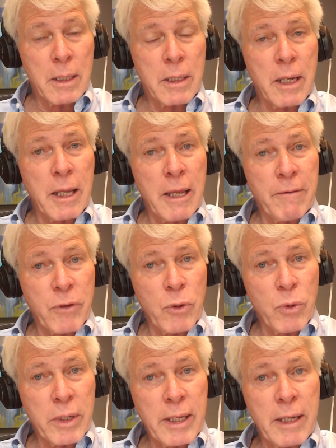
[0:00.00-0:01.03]
that if
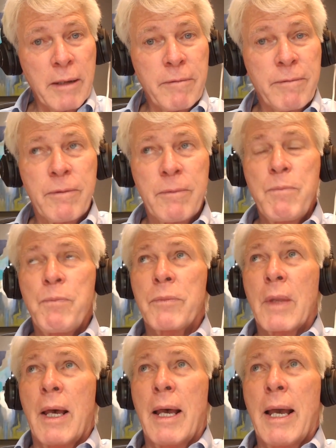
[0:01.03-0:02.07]
you give
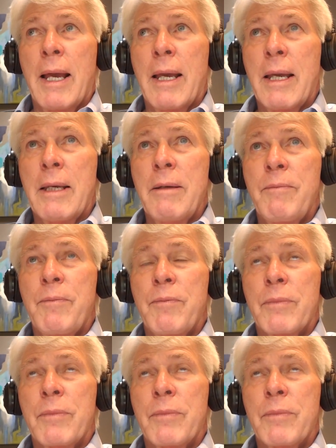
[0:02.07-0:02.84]
a